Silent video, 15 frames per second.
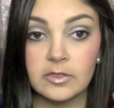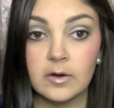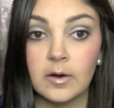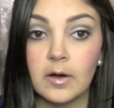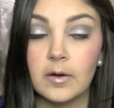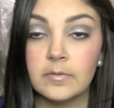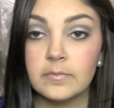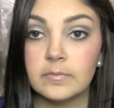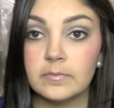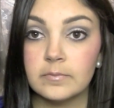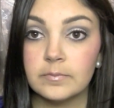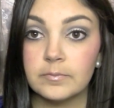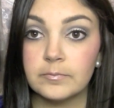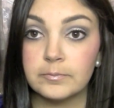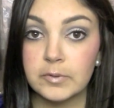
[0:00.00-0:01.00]
The
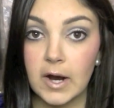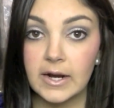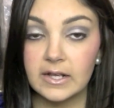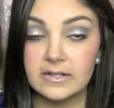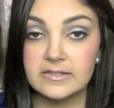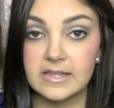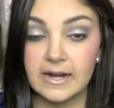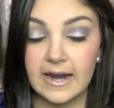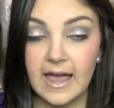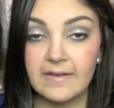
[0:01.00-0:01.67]
products that I